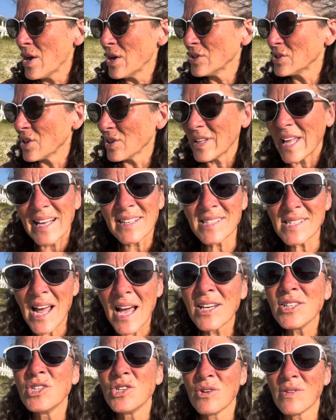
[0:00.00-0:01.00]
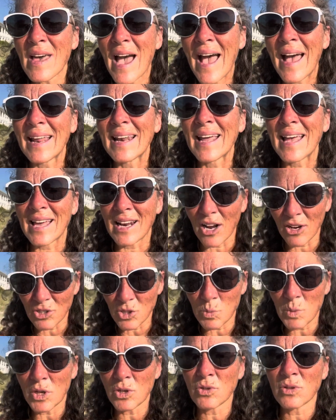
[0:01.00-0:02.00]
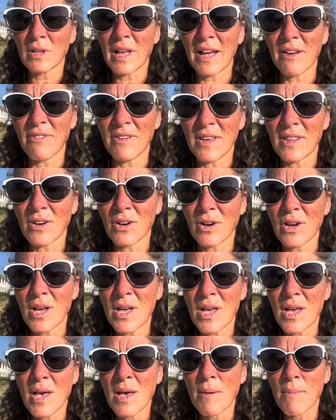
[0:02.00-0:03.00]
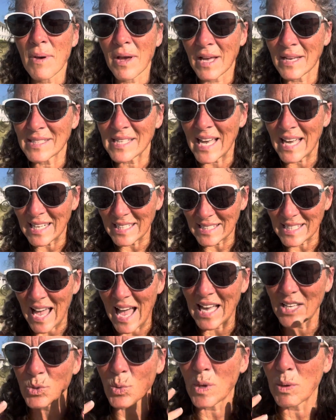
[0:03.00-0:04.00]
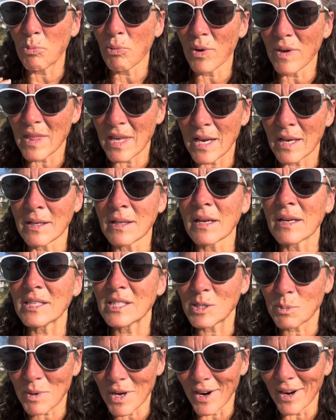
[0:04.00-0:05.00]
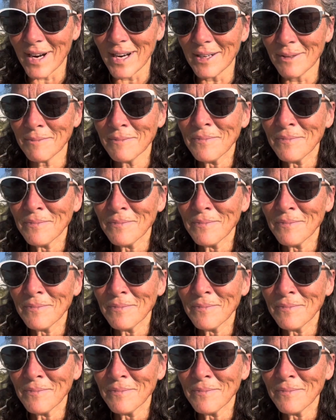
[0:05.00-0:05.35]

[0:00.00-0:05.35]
So let's not do that in our spiritual life either, because it is as we breathe in spirit